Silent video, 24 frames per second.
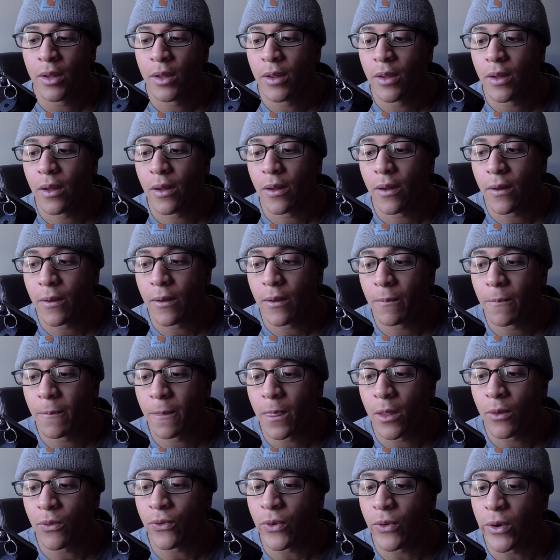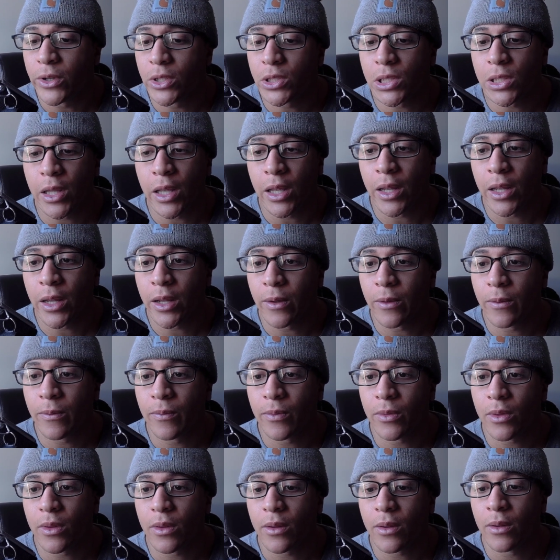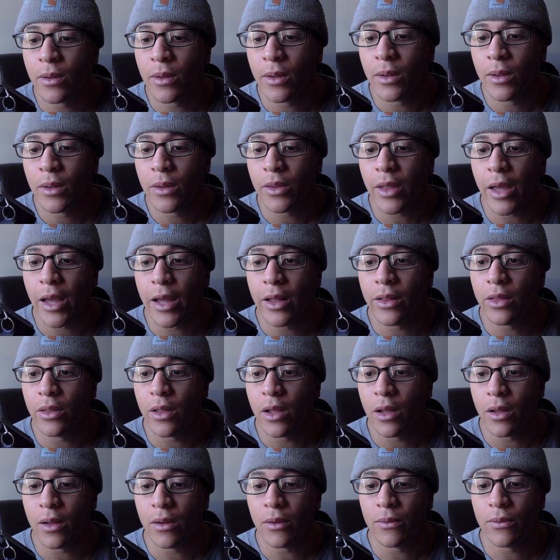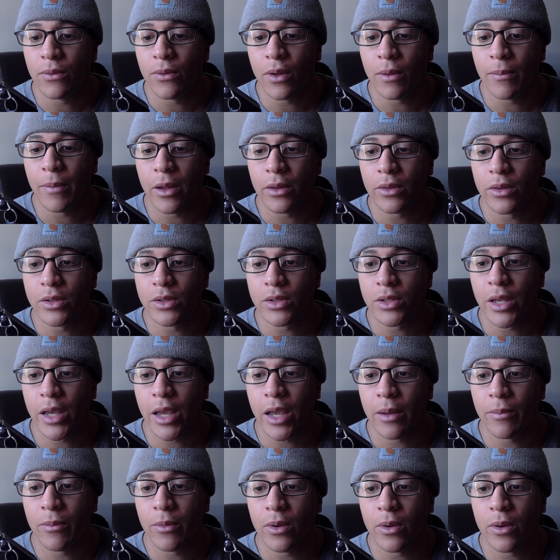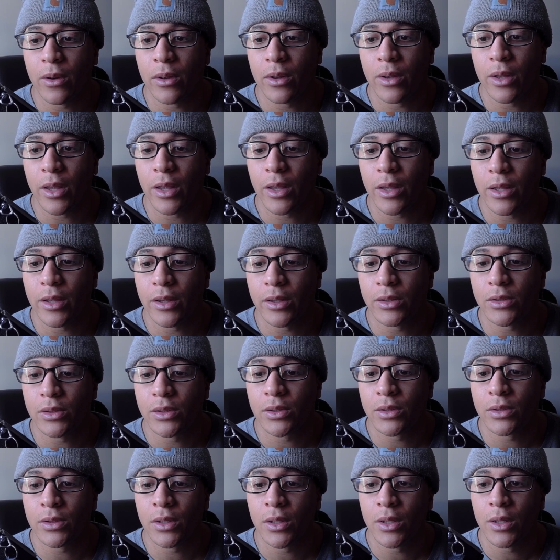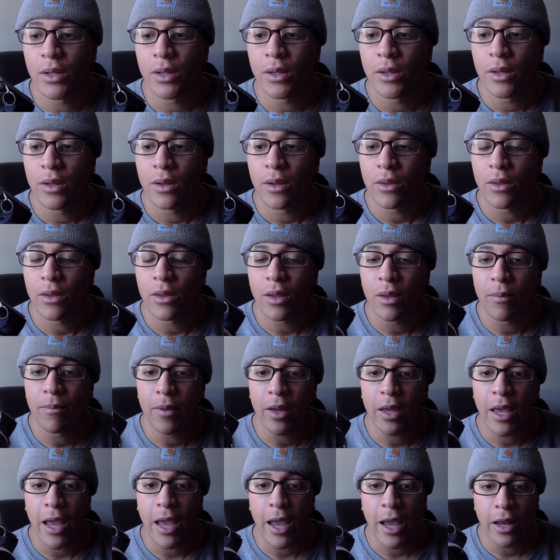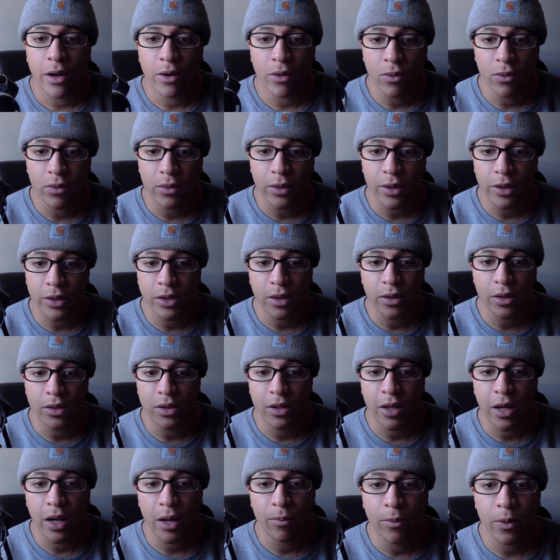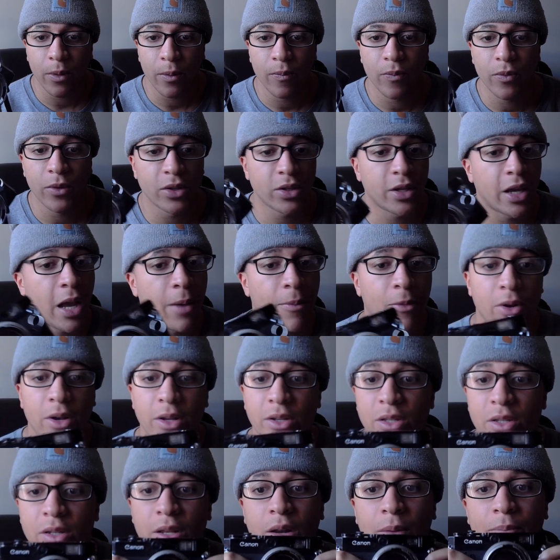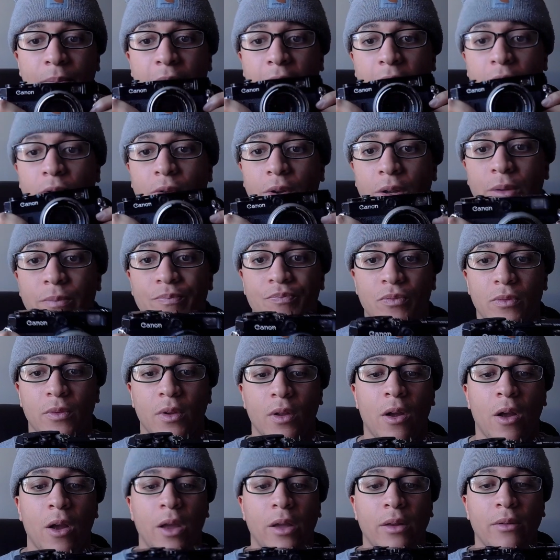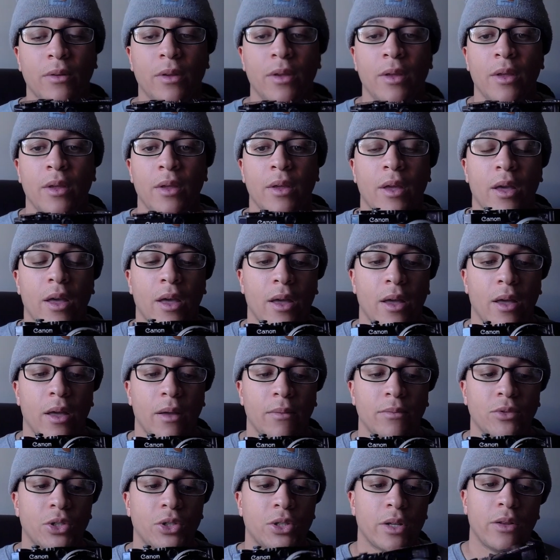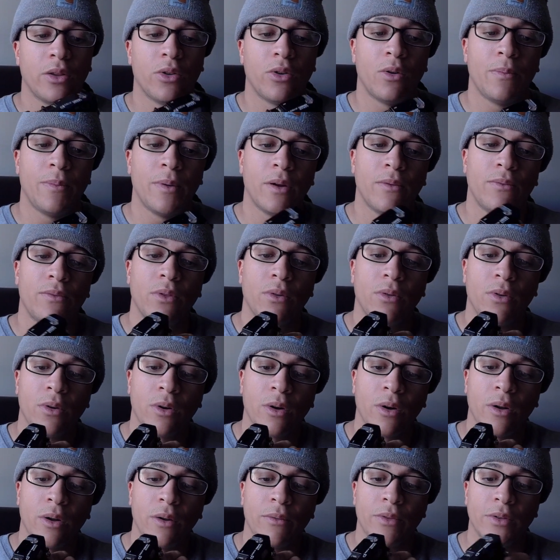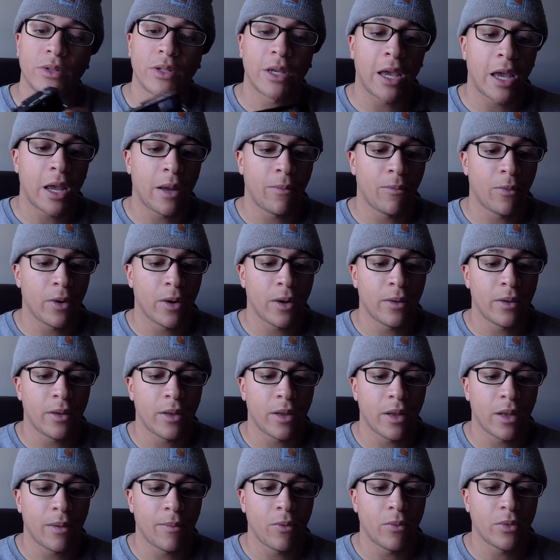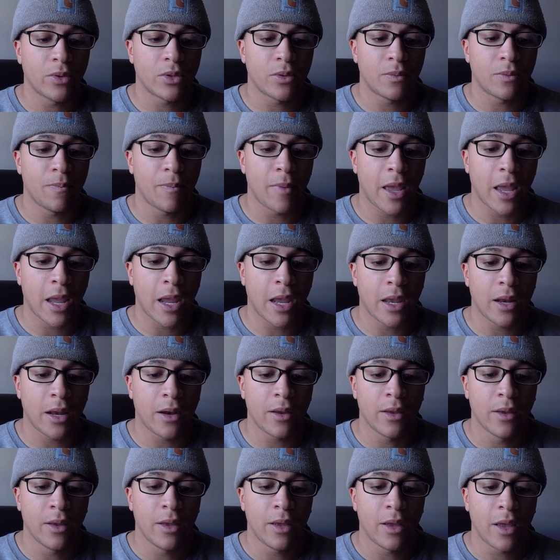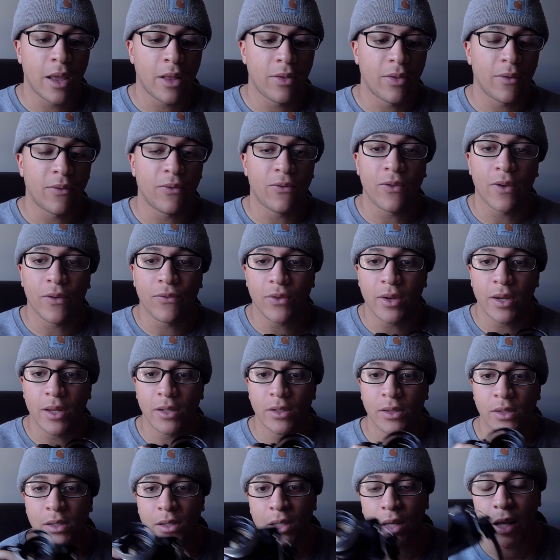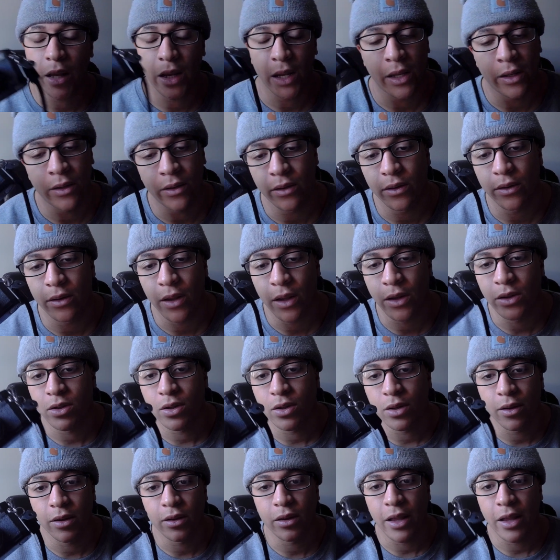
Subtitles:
The first thing that I love about this camera is the mechanicalness of this camera. This camera doesn't need a battery, all right? Just a little bit of lore of this camera. It was made in the 50s into the